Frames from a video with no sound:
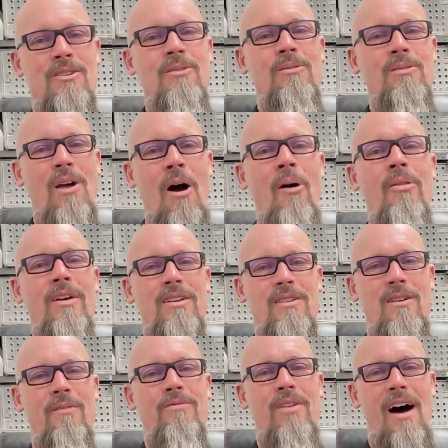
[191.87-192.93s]
you know that
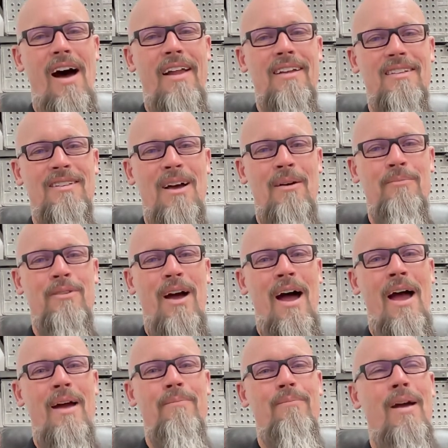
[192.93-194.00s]
you've thought at some
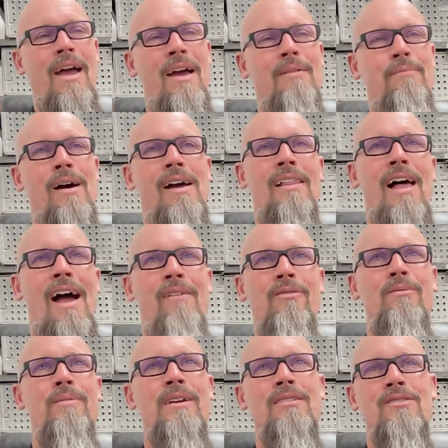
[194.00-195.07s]
time, man, my life
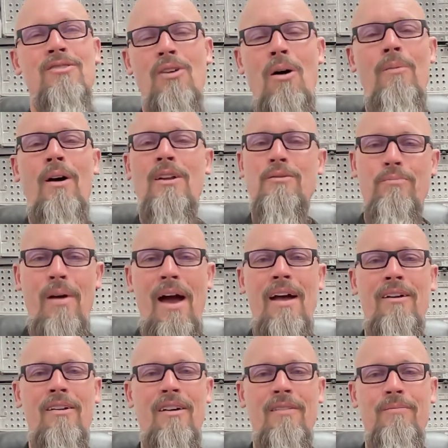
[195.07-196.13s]
would be so much
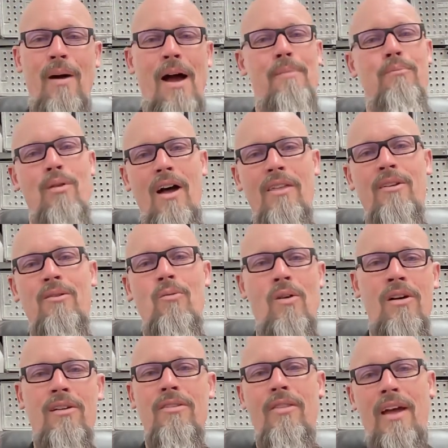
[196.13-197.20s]
better if my brother
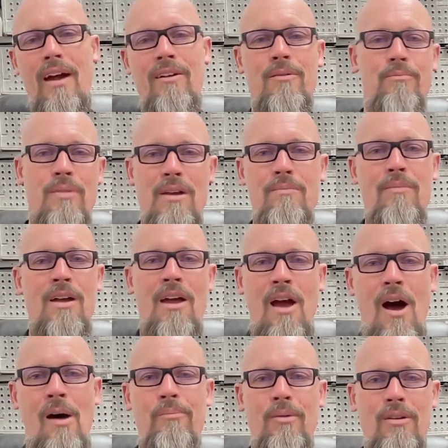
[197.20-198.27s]
weren't there to beat me
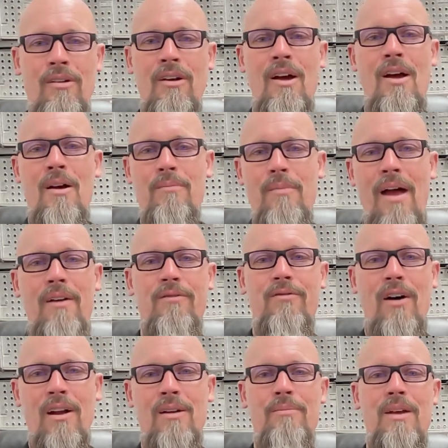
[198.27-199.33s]
up or make
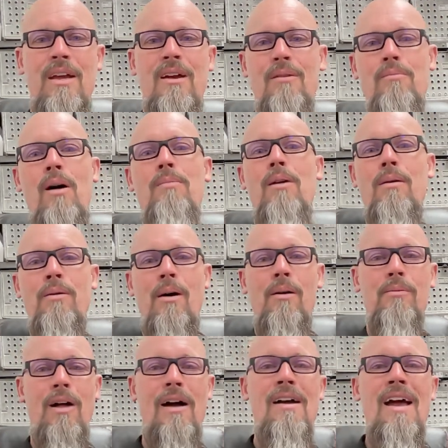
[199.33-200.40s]
fun of me or blah, blah, blah,
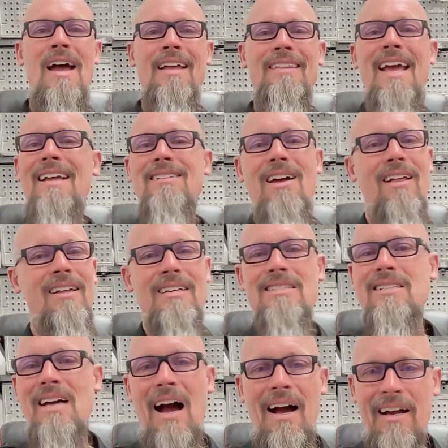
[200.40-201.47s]
blah. That's all he's
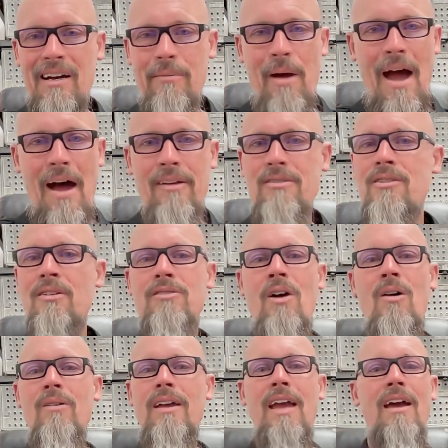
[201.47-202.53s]
talking about. So
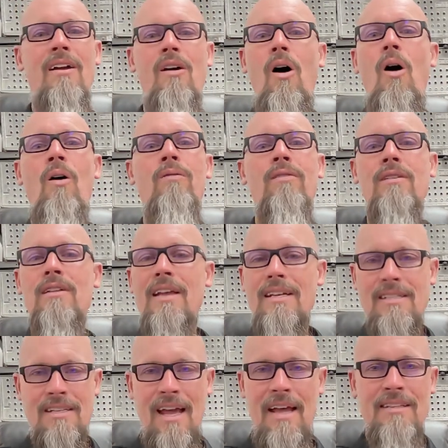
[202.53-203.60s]
don't get overly
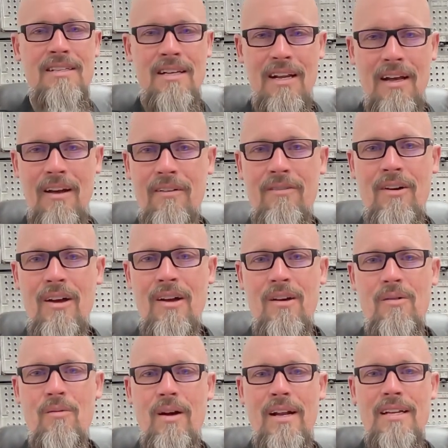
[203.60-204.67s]
sensitive
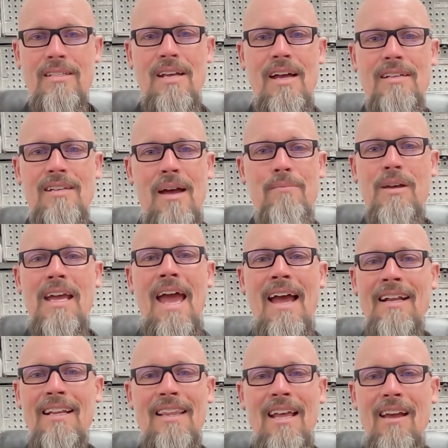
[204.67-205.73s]
when he says, I
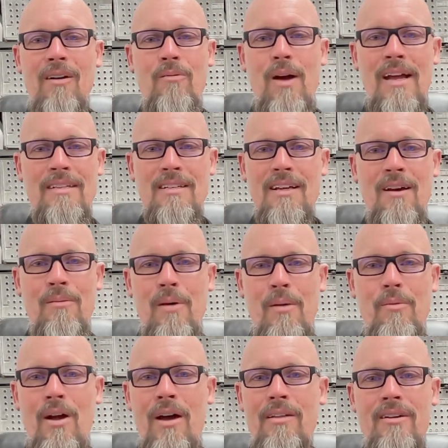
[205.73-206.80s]
began to think of ways to kill my
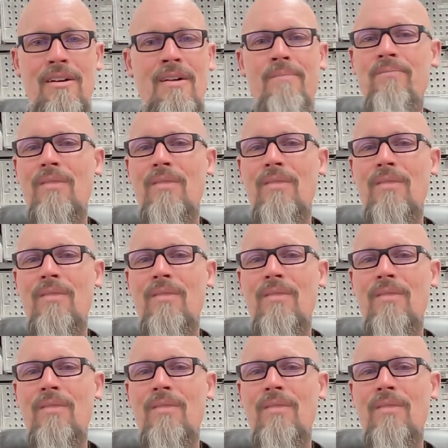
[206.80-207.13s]
brother.